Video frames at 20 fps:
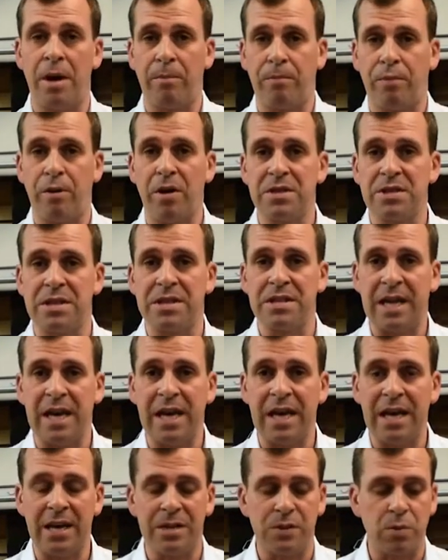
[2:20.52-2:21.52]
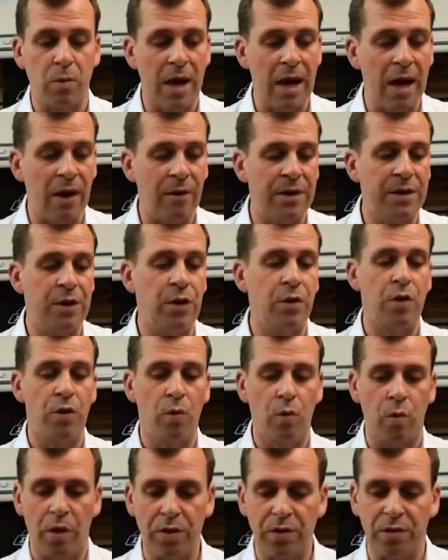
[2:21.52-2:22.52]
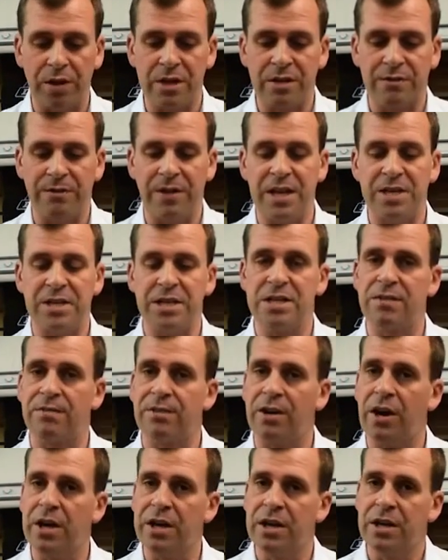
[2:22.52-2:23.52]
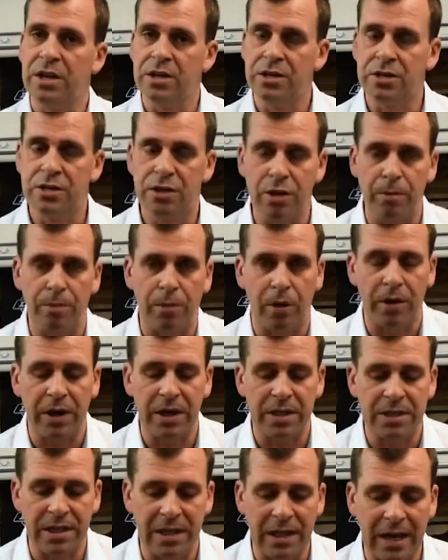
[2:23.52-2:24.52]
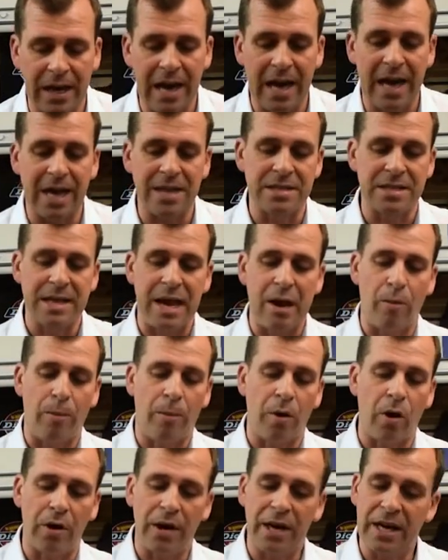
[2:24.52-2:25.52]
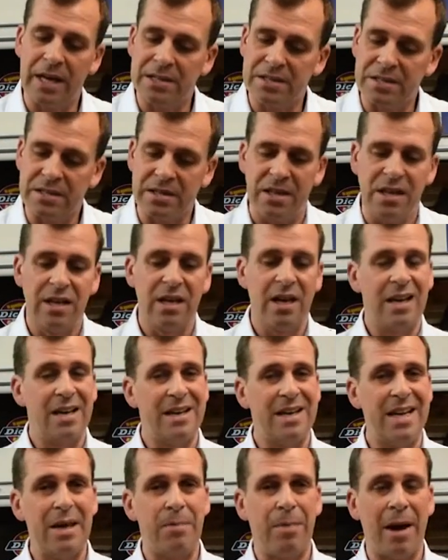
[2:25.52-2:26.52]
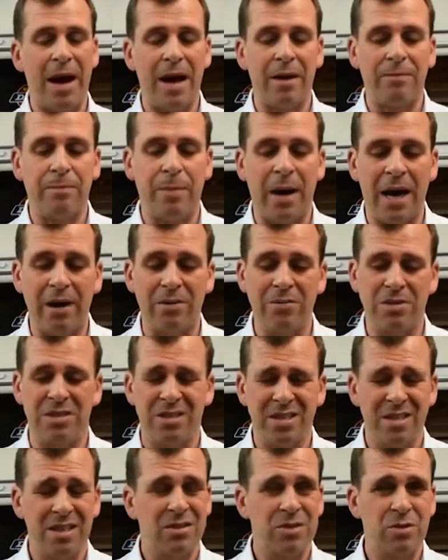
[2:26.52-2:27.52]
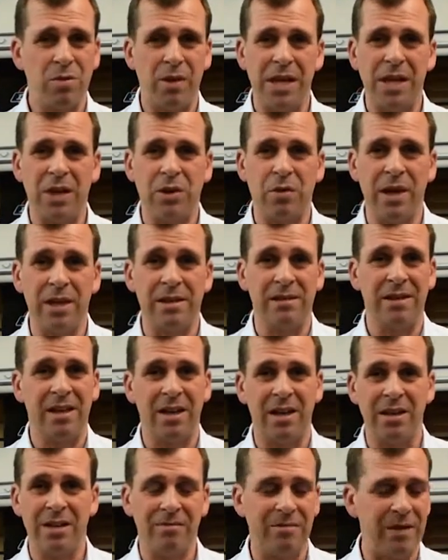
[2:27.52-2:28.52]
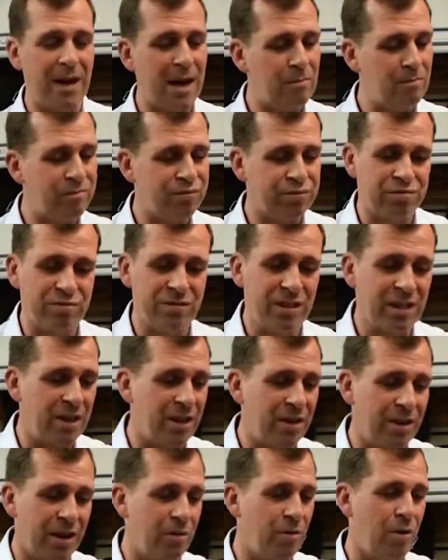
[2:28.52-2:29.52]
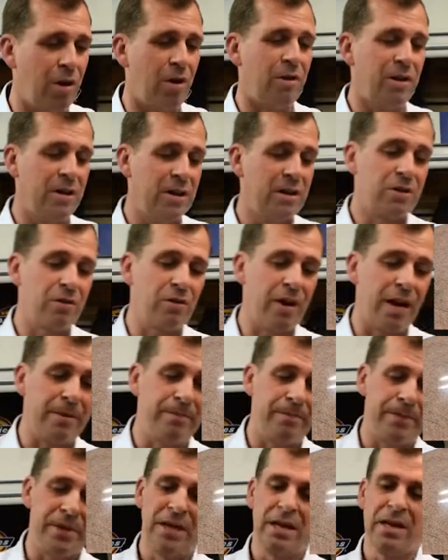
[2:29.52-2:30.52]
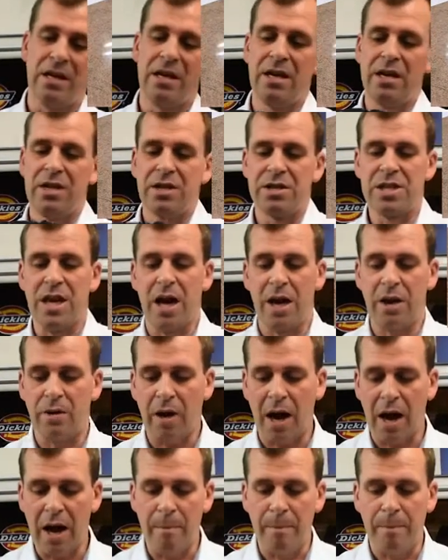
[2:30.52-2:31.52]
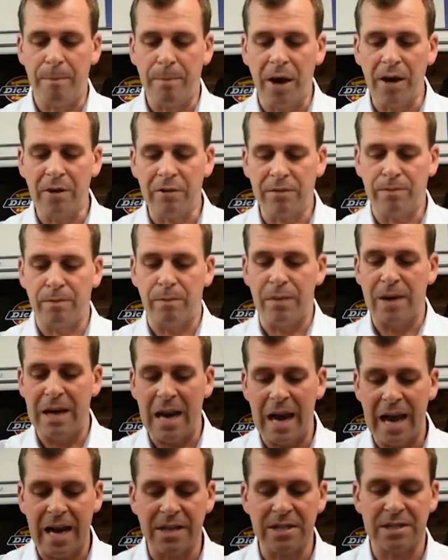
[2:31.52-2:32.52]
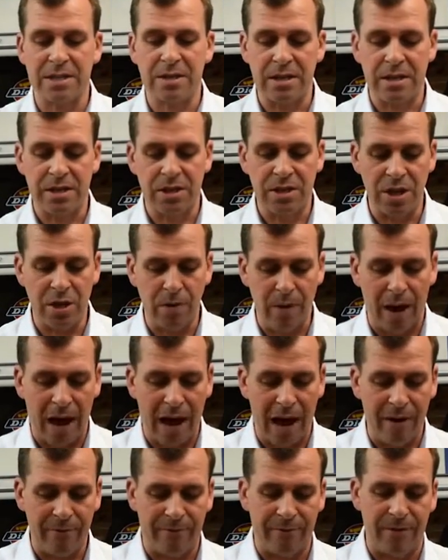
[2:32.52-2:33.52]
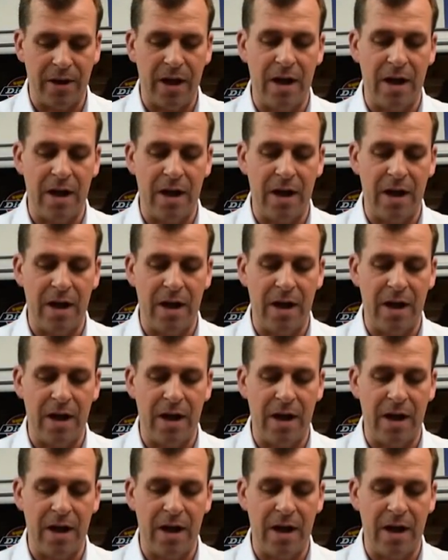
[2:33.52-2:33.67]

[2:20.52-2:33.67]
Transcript: price is key as well, and you want all those features of, like, two pockets in the legs, nail pockets, knee pad pouch, £20 including VAT. You can't go wrong. It's great. So both legs do have